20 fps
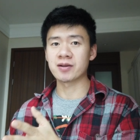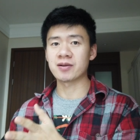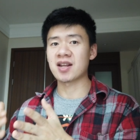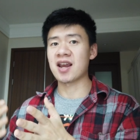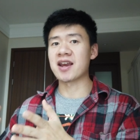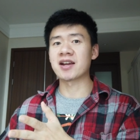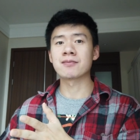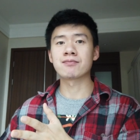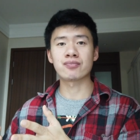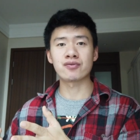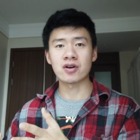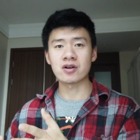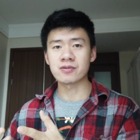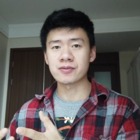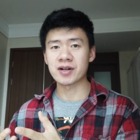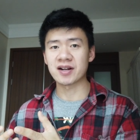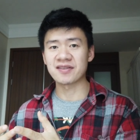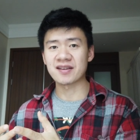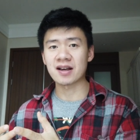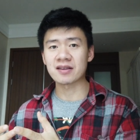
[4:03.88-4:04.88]
It take
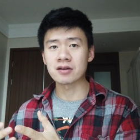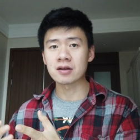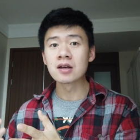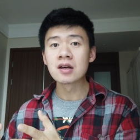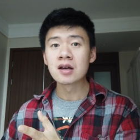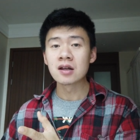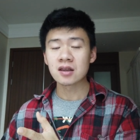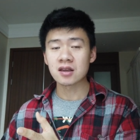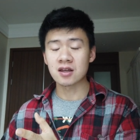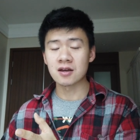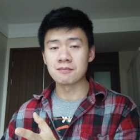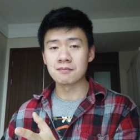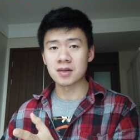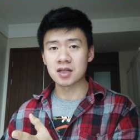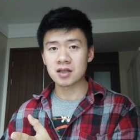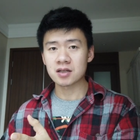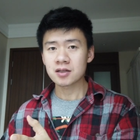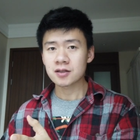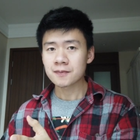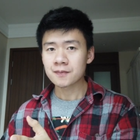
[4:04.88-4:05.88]
probably another 10
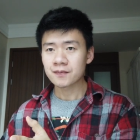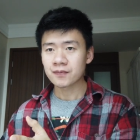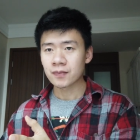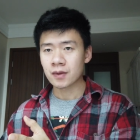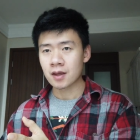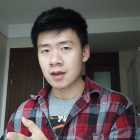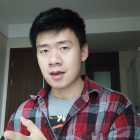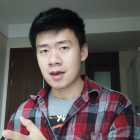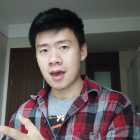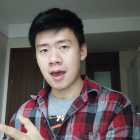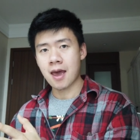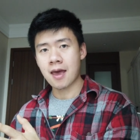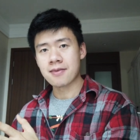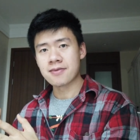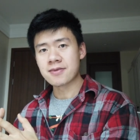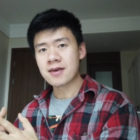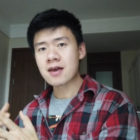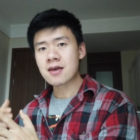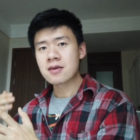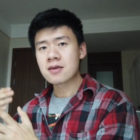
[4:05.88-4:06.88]
minutes.
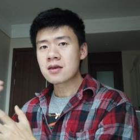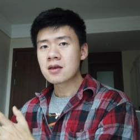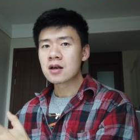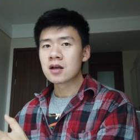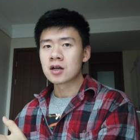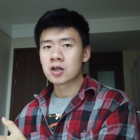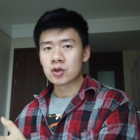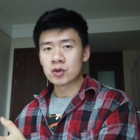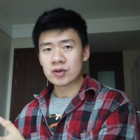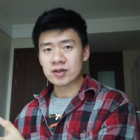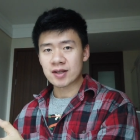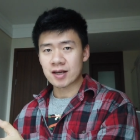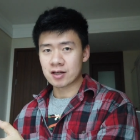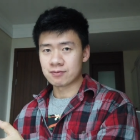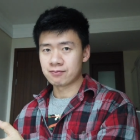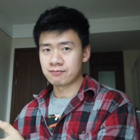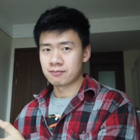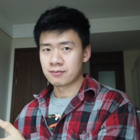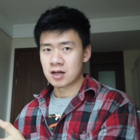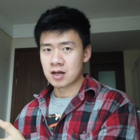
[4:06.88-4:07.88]
And then you set
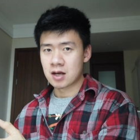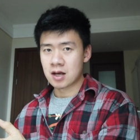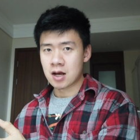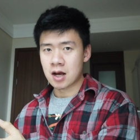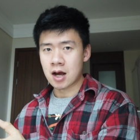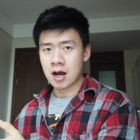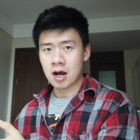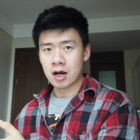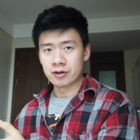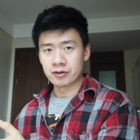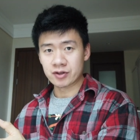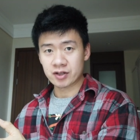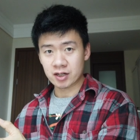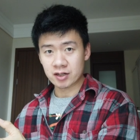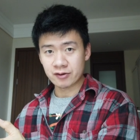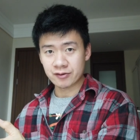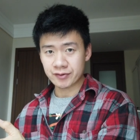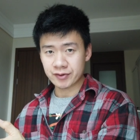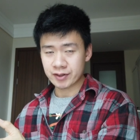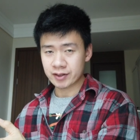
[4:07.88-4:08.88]
up uh, your
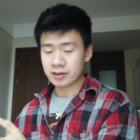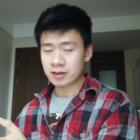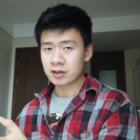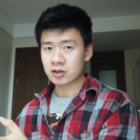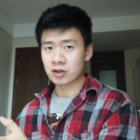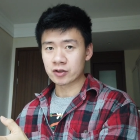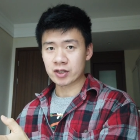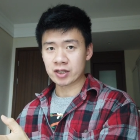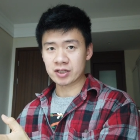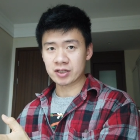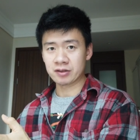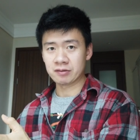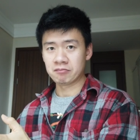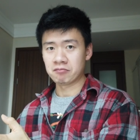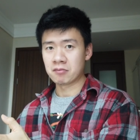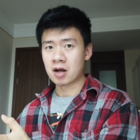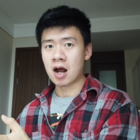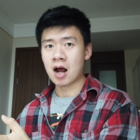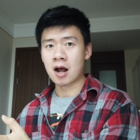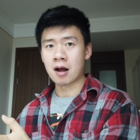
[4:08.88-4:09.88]
surrendering. So just
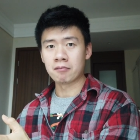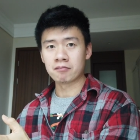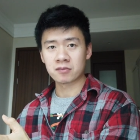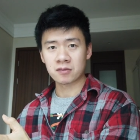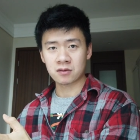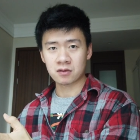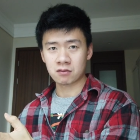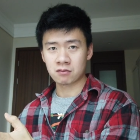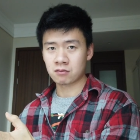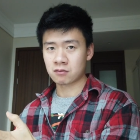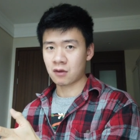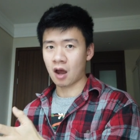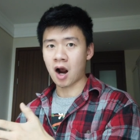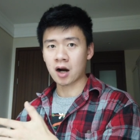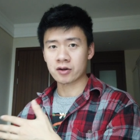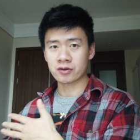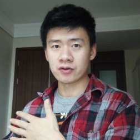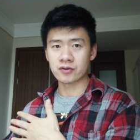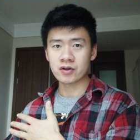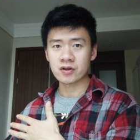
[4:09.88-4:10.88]
uh,
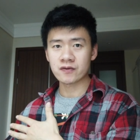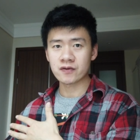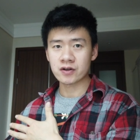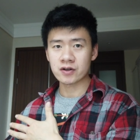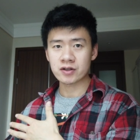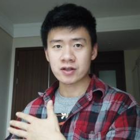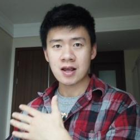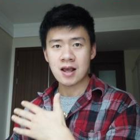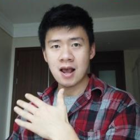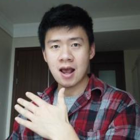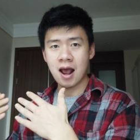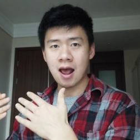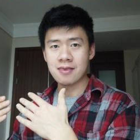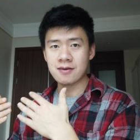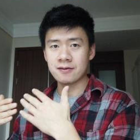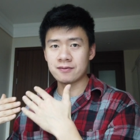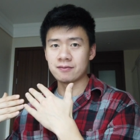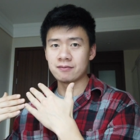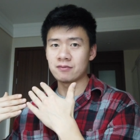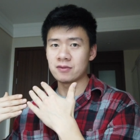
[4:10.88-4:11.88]
talk to the universe
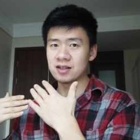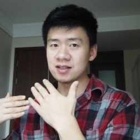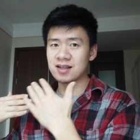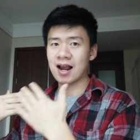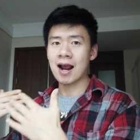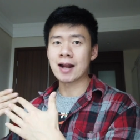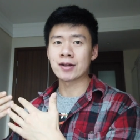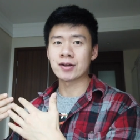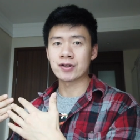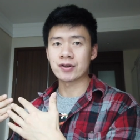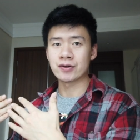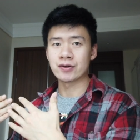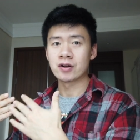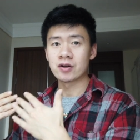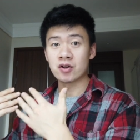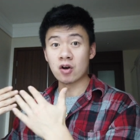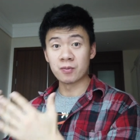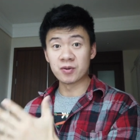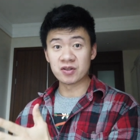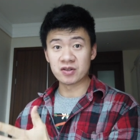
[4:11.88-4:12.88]
and decide to
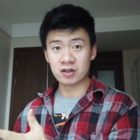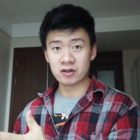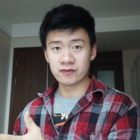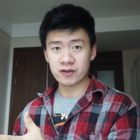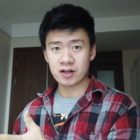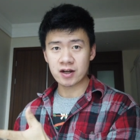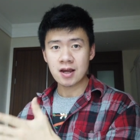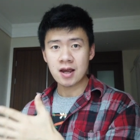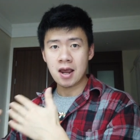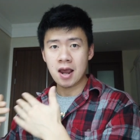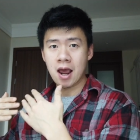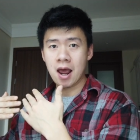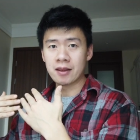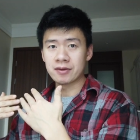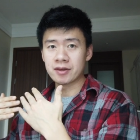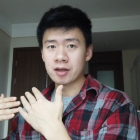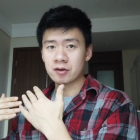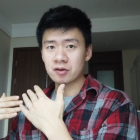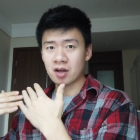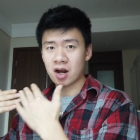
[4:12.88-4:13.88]
you observe it.
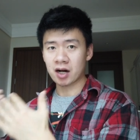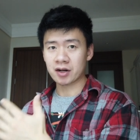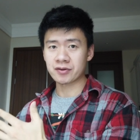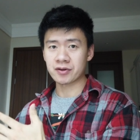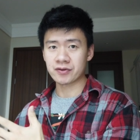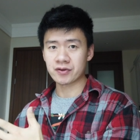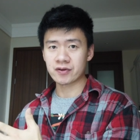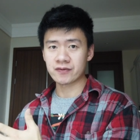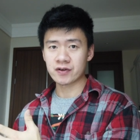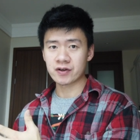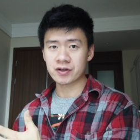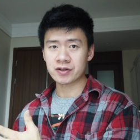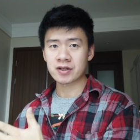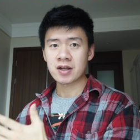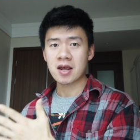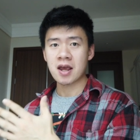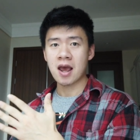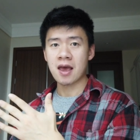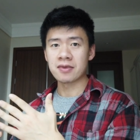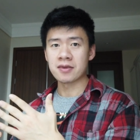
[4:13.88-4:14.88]
And then you talk to the universe
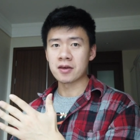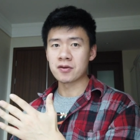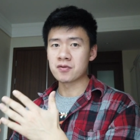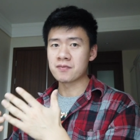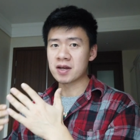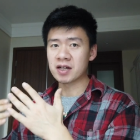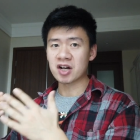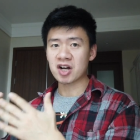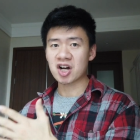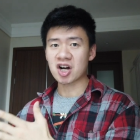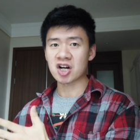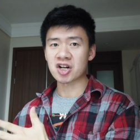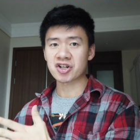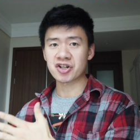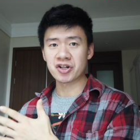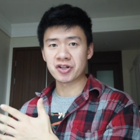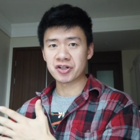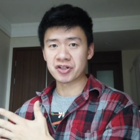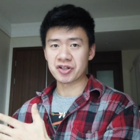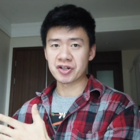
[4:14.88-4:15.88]
and then you make a
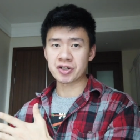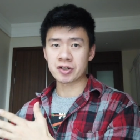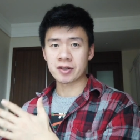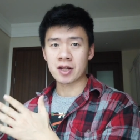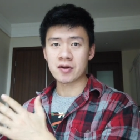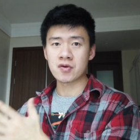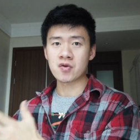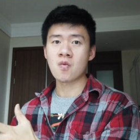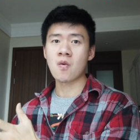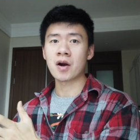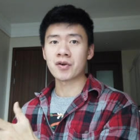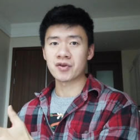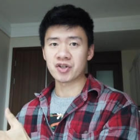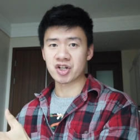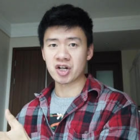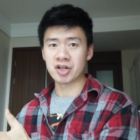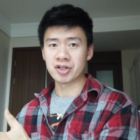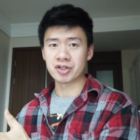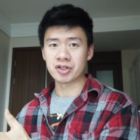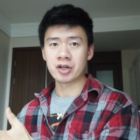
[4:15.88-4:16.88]
conscious decision that you want to
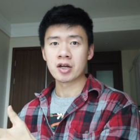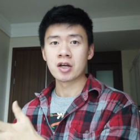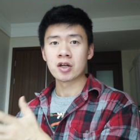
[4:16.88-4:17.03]
change.